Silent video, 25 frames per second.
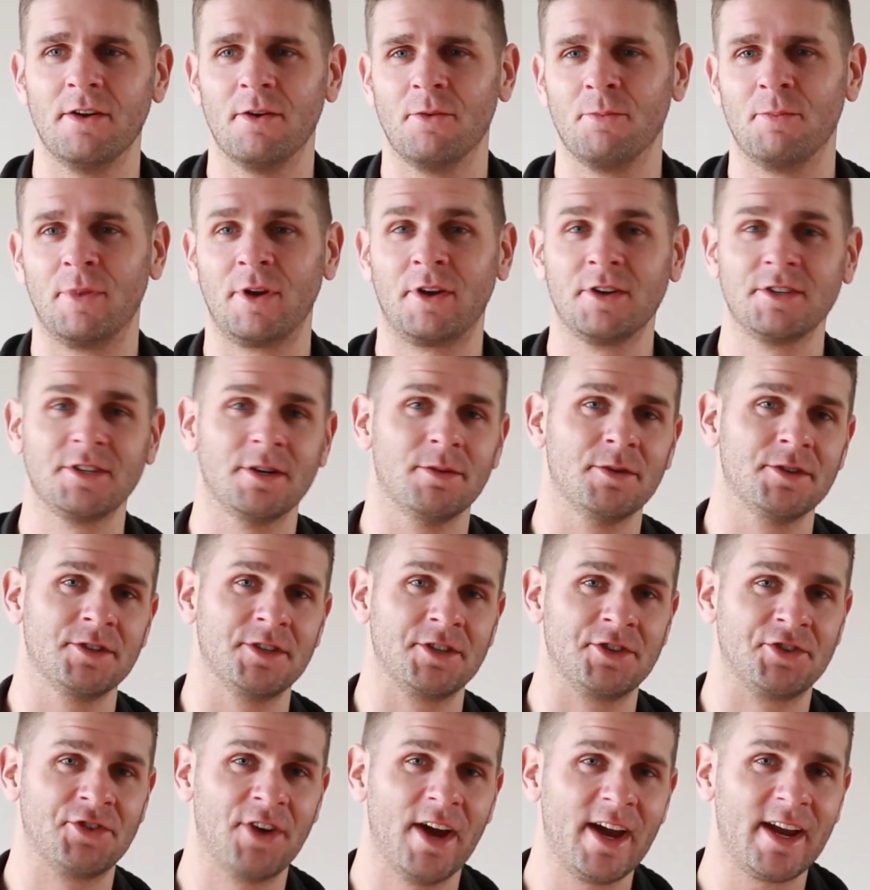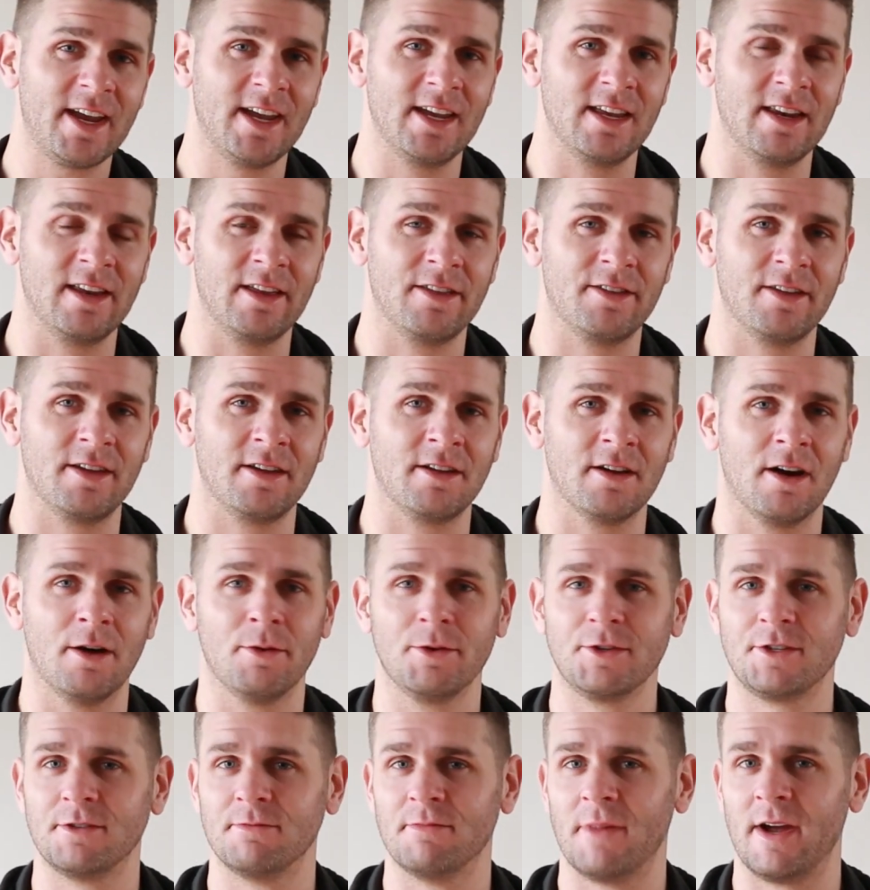because I wasn't tracking anything, I
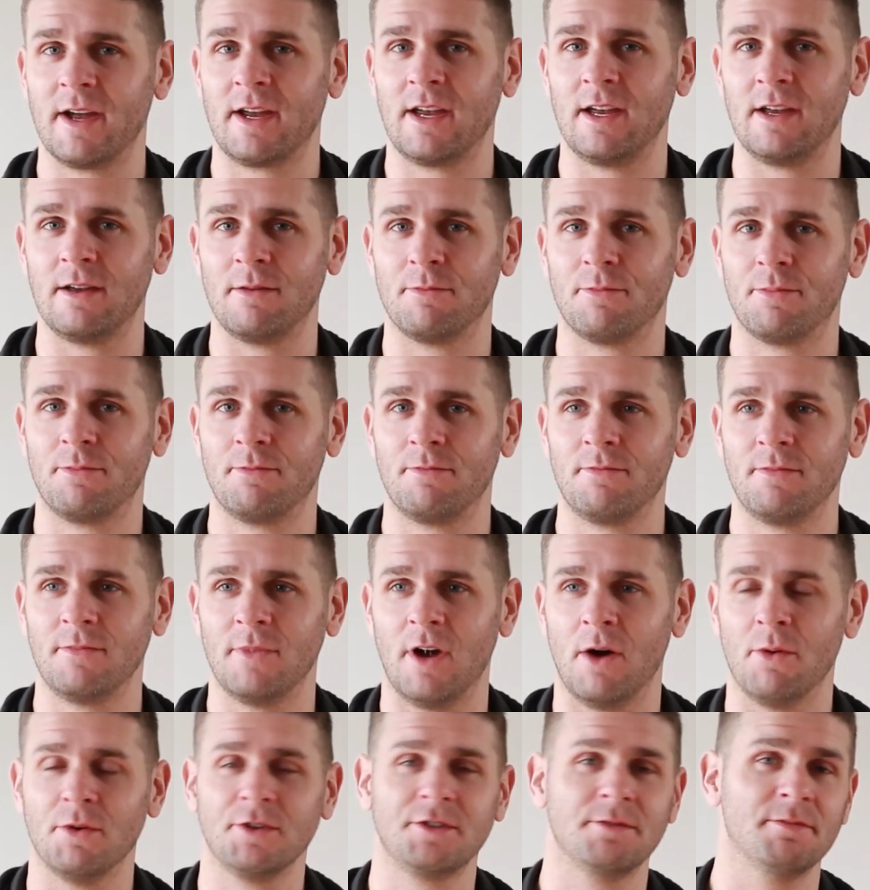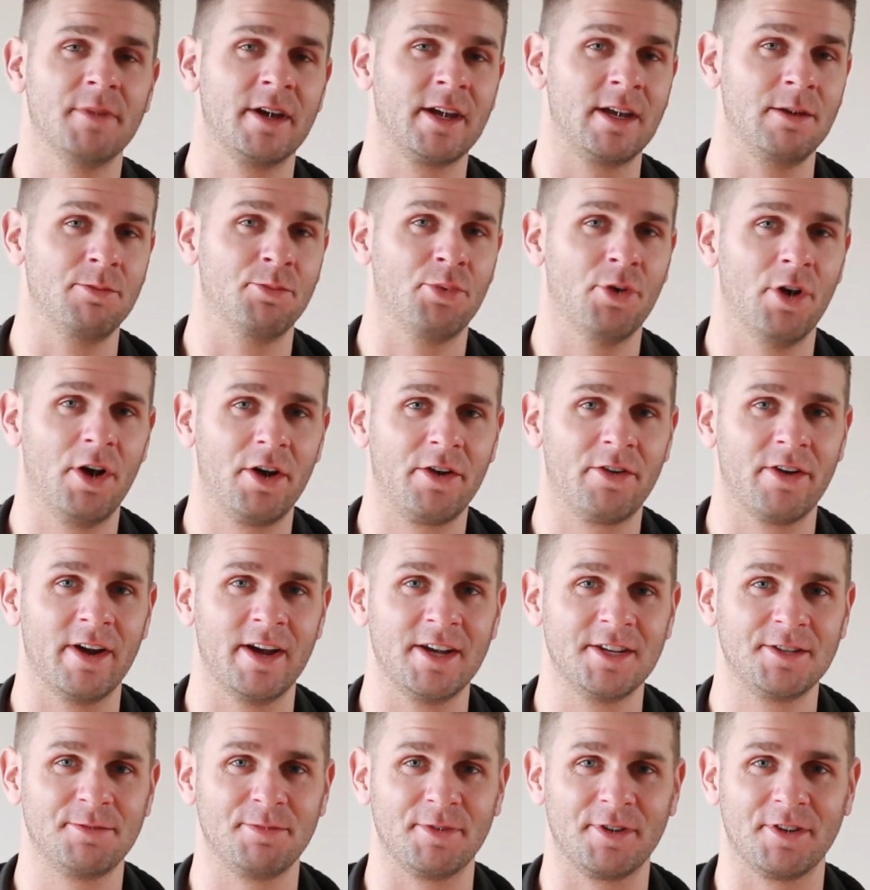wasn't making
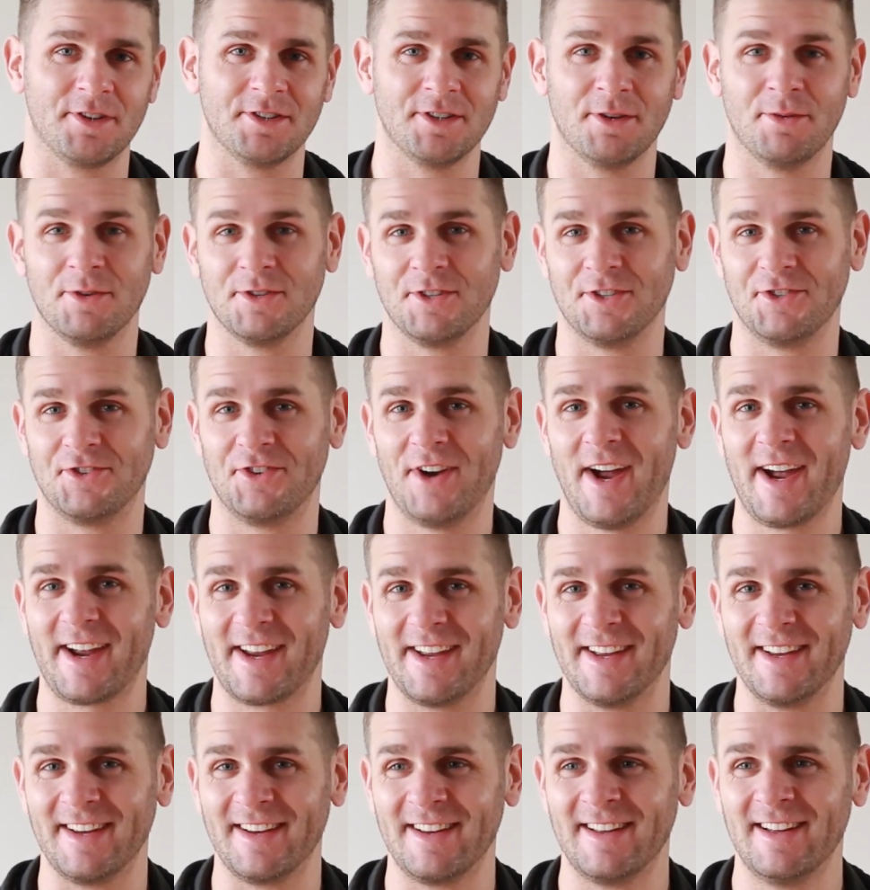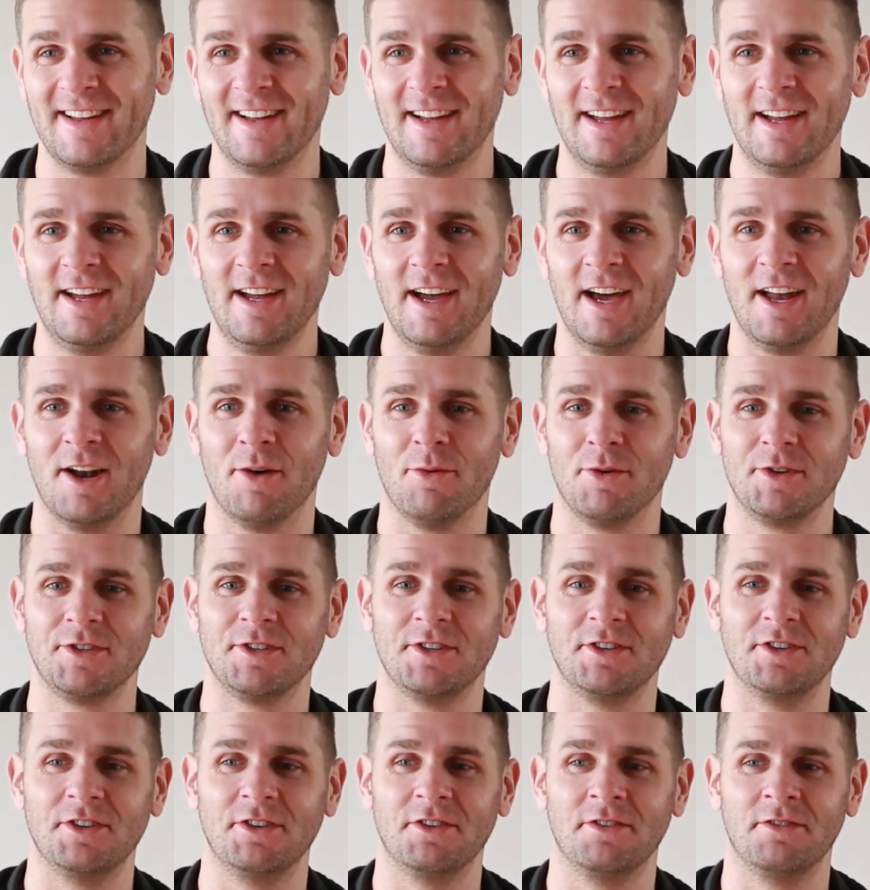progress because I wasn't tracking, and
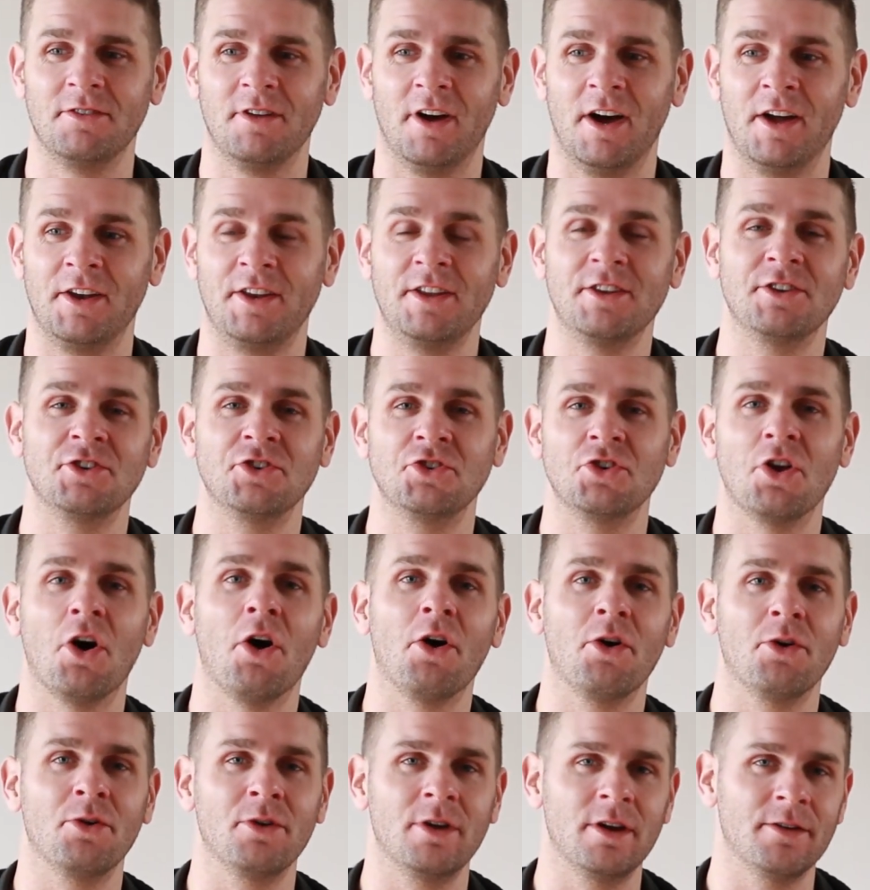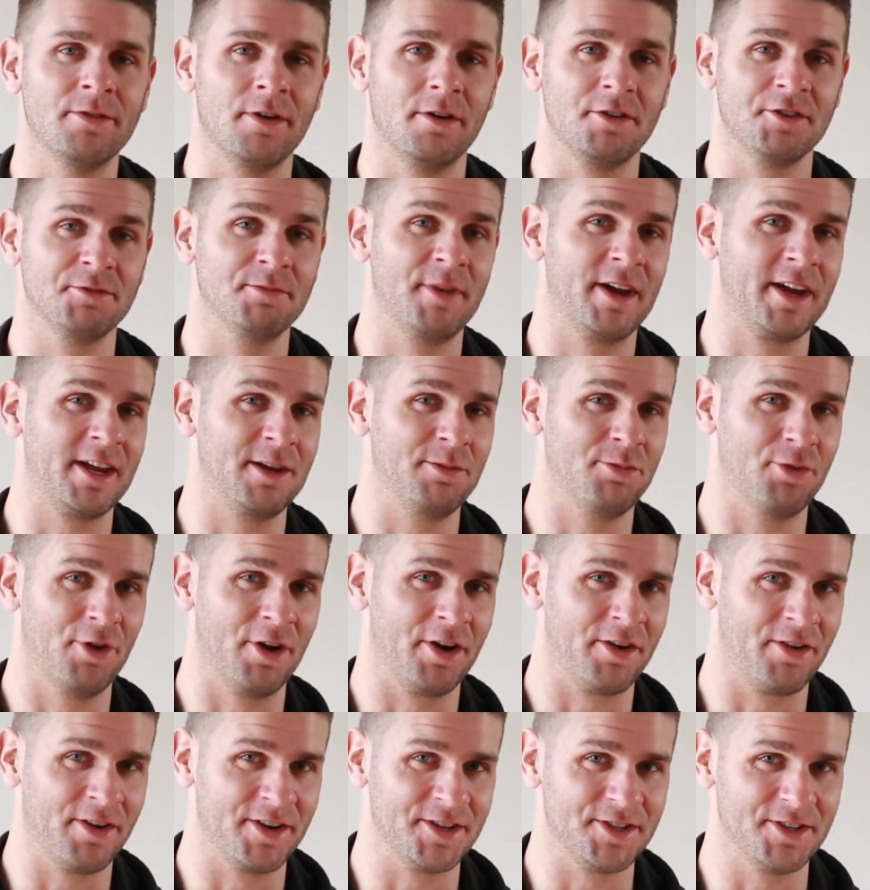I didn't know if I was making
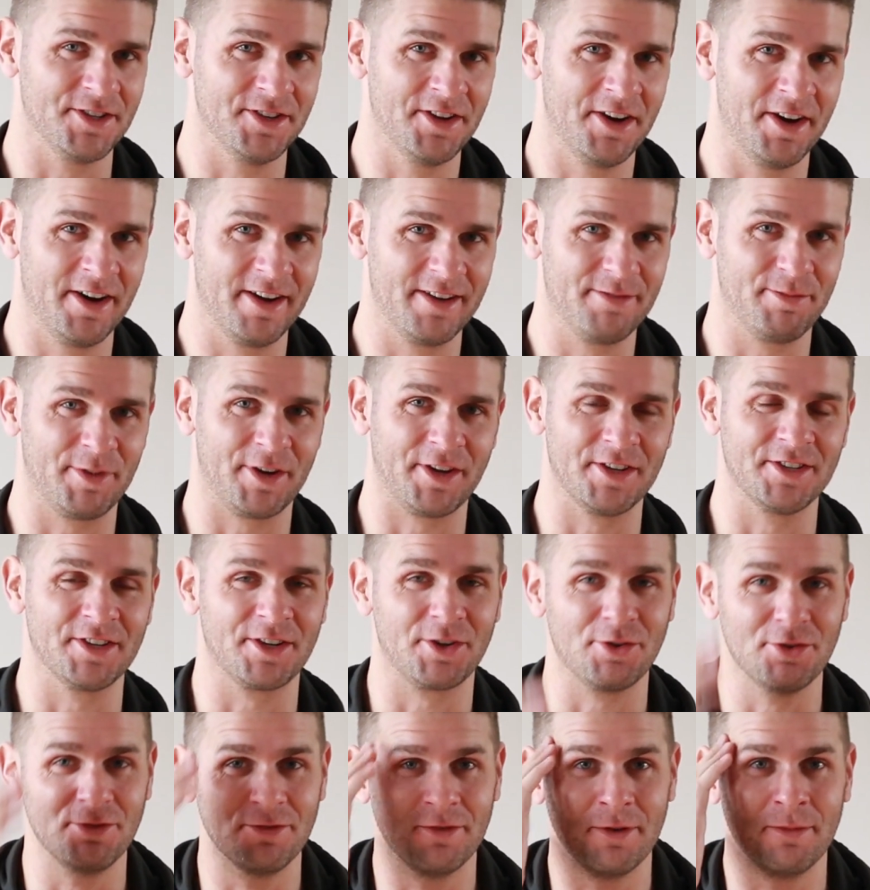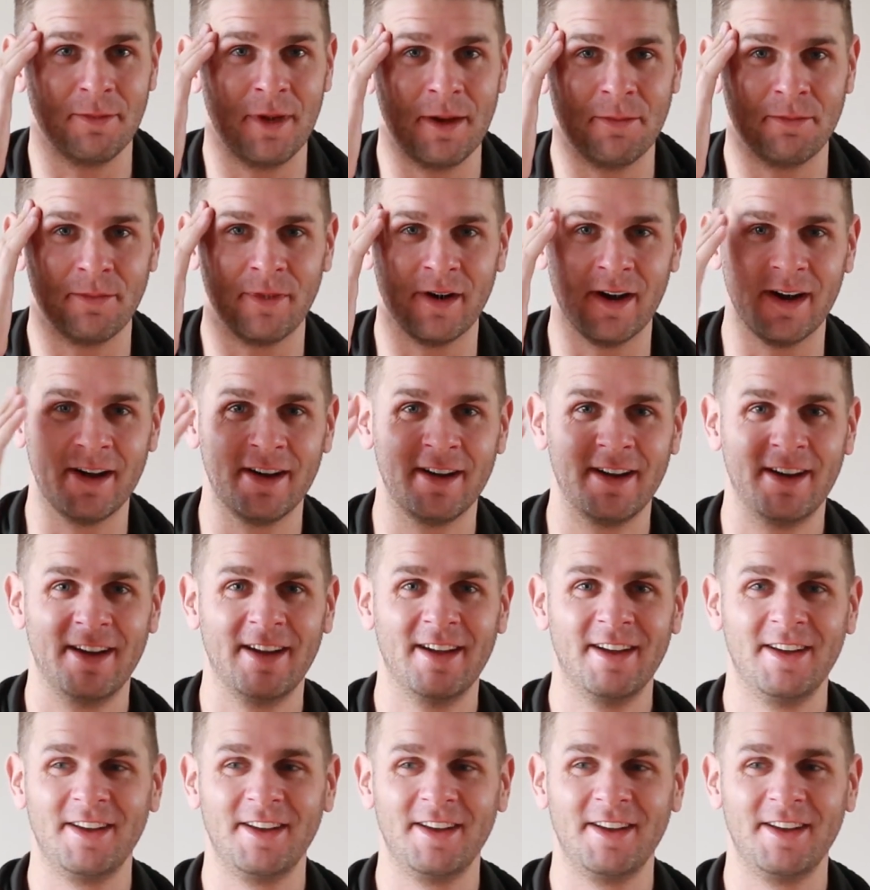progress or not because I couldn't remember,